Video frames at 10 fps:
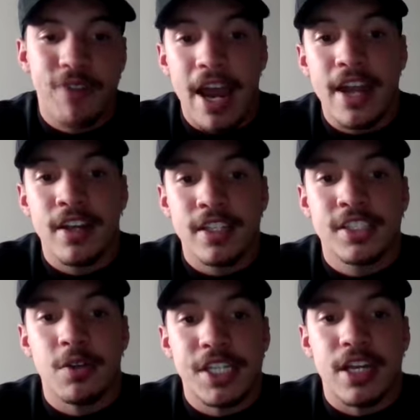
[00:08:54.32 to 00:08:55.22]
find a
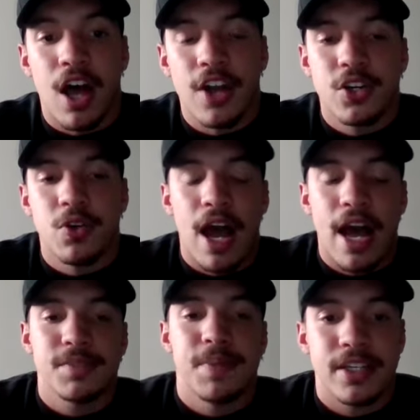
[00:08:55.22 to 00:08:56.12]
sociological
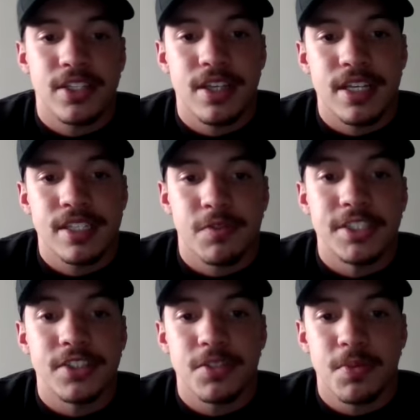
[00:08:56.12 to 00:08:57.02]
aspect to this
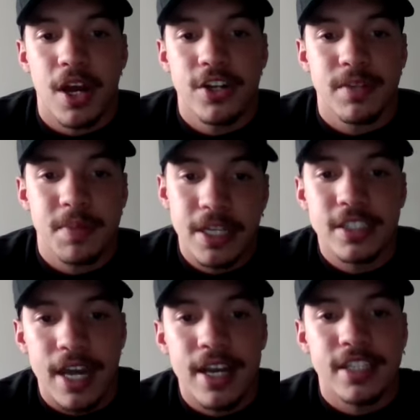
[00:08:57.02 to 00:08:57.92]
research project
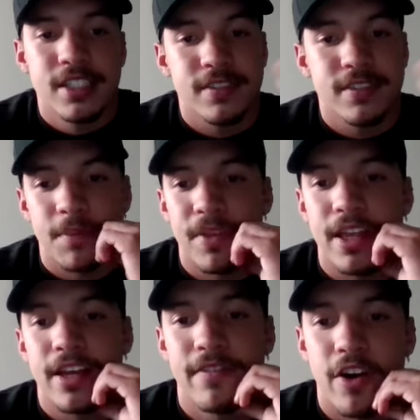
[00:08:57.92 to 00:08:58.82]
because that is something
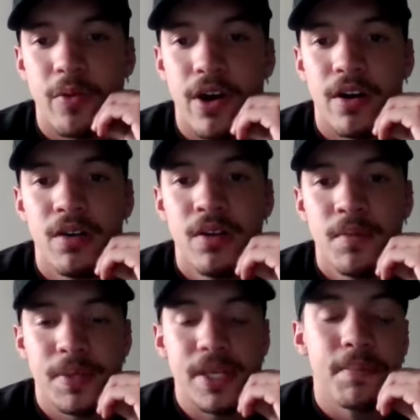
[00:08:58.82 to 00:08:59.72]
that can very well
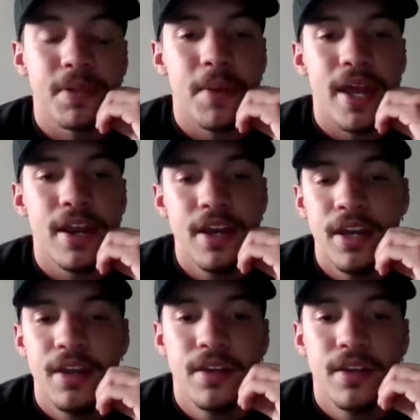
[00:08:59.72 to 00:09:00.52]
be implemented.